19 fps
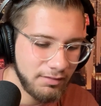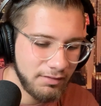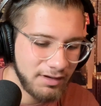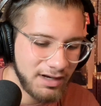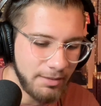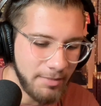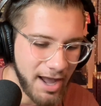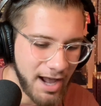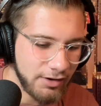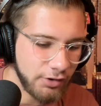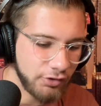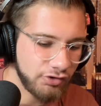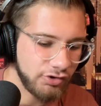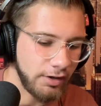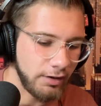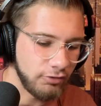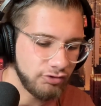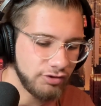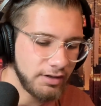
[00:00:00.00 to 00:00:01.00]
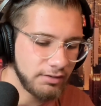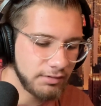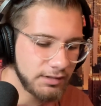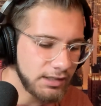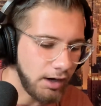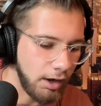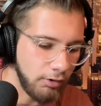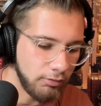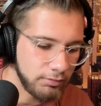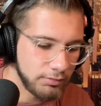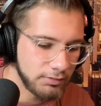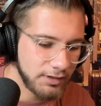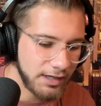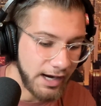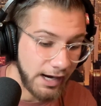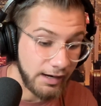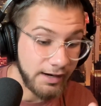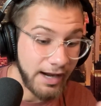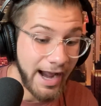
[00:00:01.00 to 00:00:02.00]
Tim Anderson, Giolino,
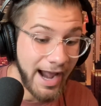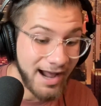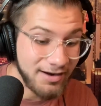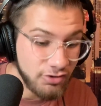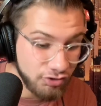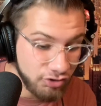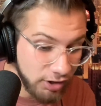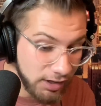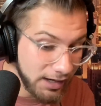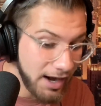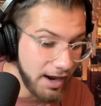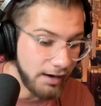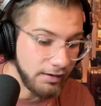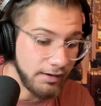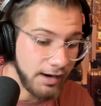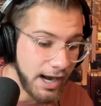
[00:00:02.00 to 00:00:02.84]
Lynn, Anderson again,